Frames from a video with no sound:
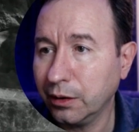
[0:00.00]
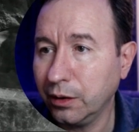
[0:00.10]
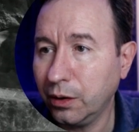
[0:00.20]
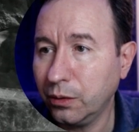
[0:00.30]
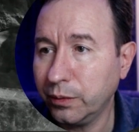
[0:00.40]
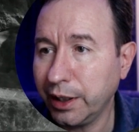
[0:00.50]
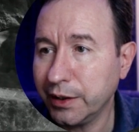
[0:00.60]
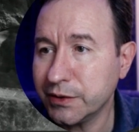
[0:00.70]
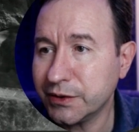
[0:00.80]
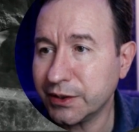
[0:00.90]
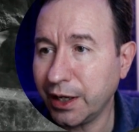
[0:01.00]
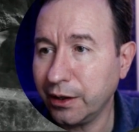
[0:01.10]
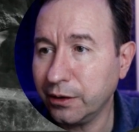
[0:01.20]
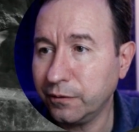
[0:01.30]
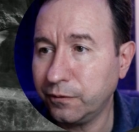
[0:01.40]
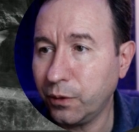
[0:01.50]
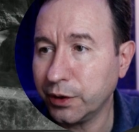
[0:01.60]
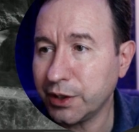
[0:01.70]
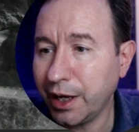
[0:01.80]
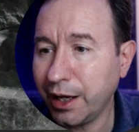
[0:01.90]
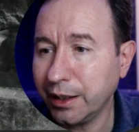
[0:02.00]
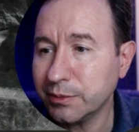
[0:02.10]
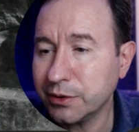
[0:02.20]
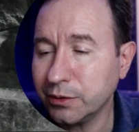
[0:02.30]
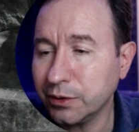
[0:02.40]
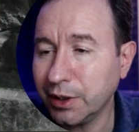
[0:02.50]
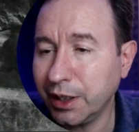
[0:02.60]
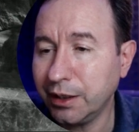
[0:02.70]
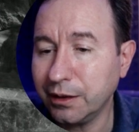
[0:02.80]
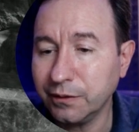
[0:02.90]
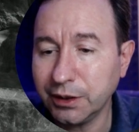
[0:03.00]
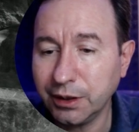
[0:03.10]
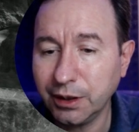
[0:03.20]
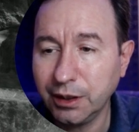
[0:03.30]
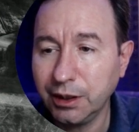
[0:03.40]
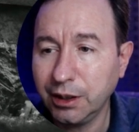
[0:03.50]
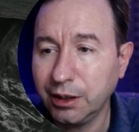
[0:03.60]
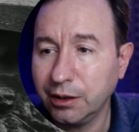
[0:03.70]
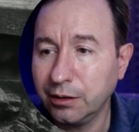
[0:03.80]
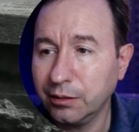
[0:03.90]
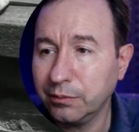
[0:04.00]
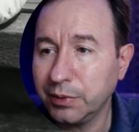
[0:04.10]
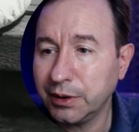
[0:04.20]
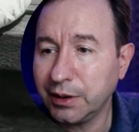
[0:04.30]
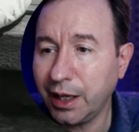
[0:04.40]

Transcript: low res scale 4 times to the end of it, but